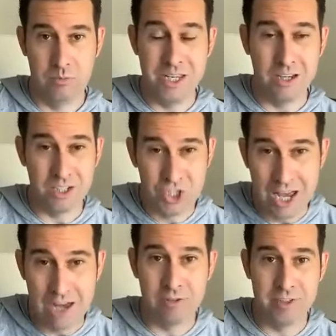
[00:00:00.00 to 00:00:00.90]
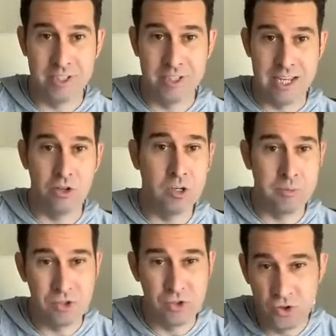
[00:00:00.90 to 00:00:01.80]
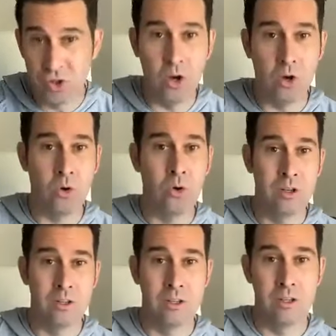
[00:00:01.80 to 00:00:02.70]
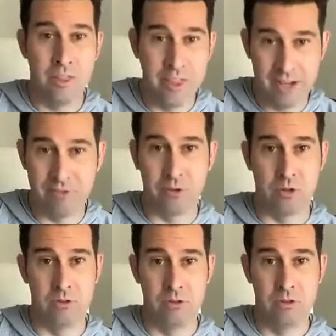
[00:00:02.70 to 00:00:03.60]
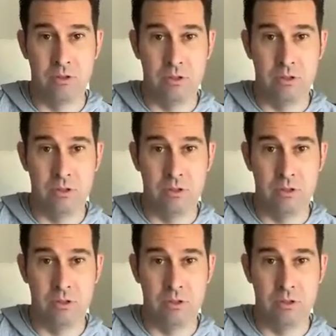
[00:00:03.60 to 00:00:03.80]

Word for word: beyond a shadow of a doubt, you're going to be so thankful